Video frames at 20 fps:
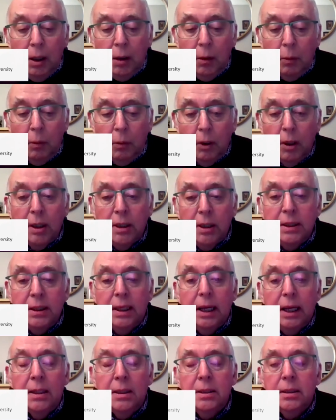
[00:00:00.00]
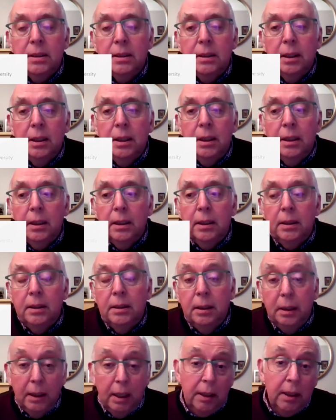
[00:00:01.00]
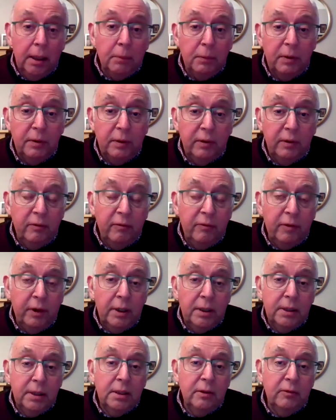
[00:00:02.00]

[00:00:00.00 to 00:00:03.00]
worked against a number of different viruses.